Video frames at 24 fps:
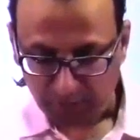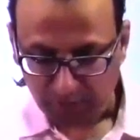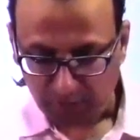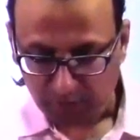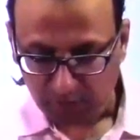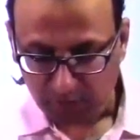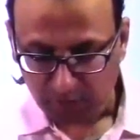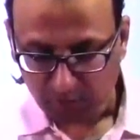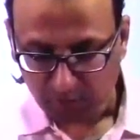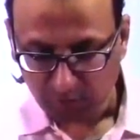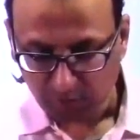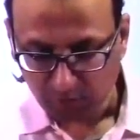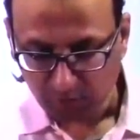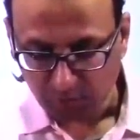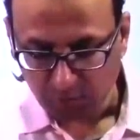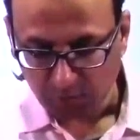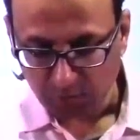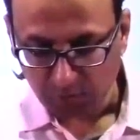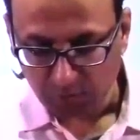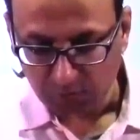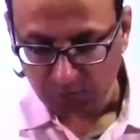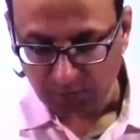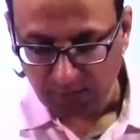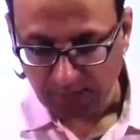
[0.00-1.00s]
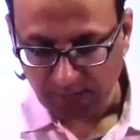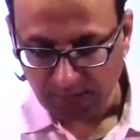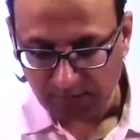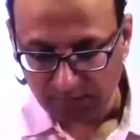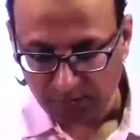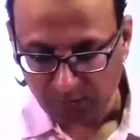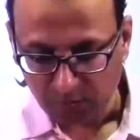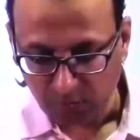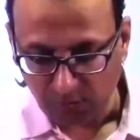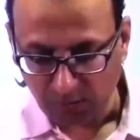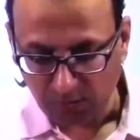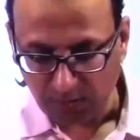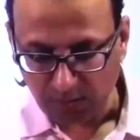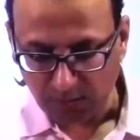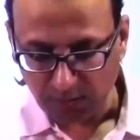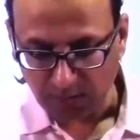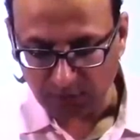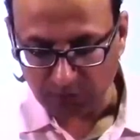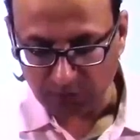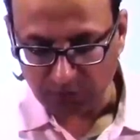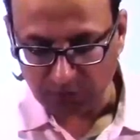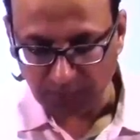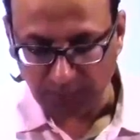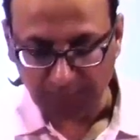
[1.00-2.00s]
So, as you can
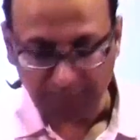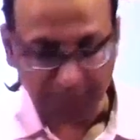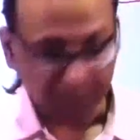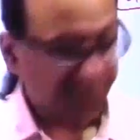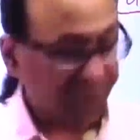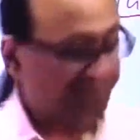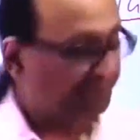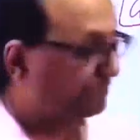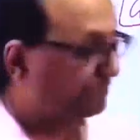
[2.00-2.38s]
understand,